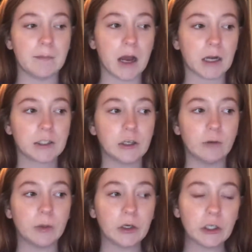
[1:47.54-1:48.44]

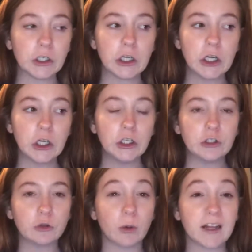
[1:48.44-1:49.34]
October
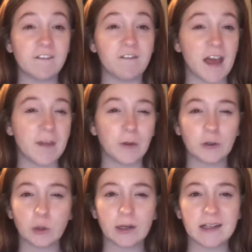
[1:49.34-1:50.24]
25th or
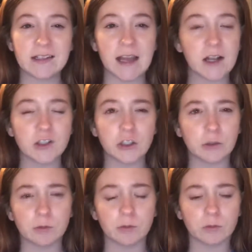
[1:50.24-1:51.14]
26th
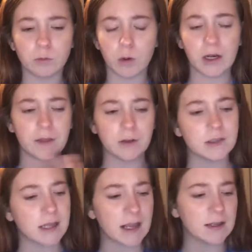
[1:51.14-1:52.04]
or one of those
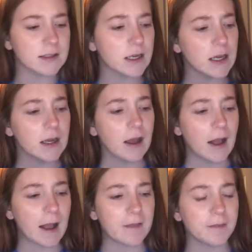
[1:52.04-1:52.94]
days.
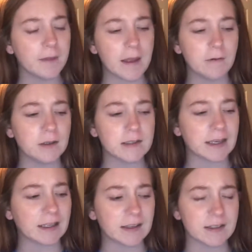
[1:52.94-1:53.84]
It was
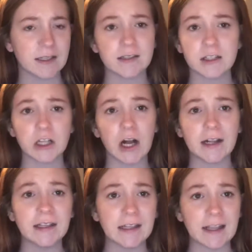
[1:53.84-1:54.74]
like at 6
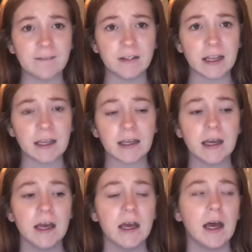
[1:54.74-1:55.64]
o'clock in the evening,
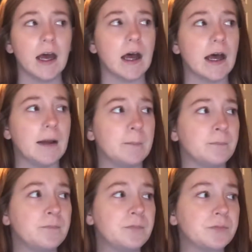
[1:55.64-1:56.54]
and